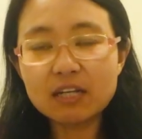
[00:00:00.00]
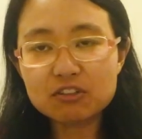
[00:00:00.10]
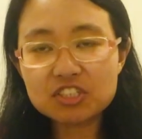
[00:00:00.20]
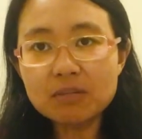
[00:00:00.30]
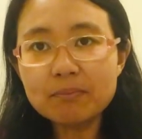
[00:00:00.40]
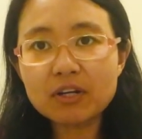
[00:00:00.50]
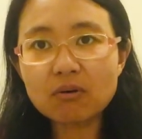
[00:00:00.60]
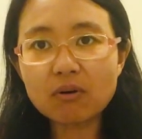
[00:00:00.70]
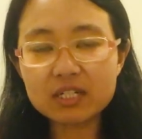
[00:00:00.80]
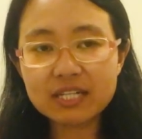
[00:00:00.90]
Now,
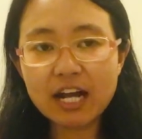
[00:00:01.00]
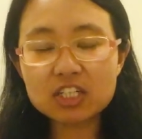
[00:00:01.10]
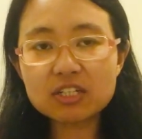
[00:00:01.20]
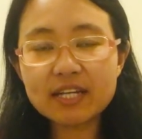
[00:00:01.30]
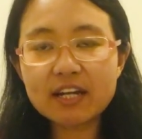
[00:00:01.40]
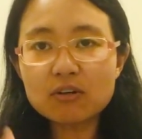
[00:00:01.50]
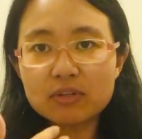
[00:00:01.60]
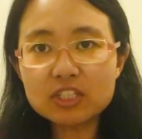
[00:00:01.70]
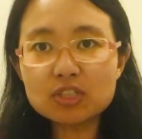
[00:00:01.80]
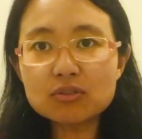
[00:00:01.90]
Symbicort actually can
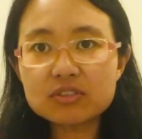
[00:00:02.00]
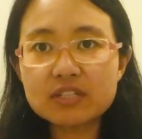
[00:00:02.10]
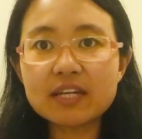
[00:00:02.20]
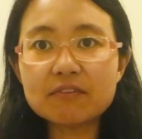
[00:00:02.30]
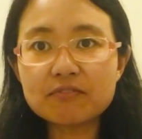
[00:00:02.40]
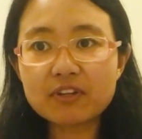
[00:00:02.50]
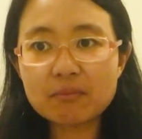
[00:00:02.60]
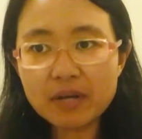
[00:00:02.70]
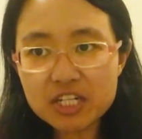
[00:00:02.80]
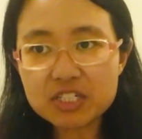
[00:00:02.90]
reduce the
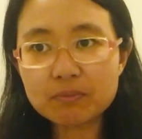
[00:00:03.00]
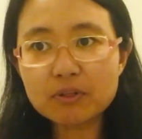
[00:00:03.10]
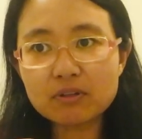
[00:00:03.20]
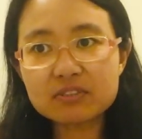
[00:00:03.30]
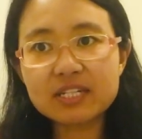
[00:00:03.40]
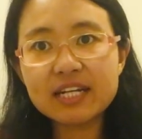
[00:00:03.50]
inflammation because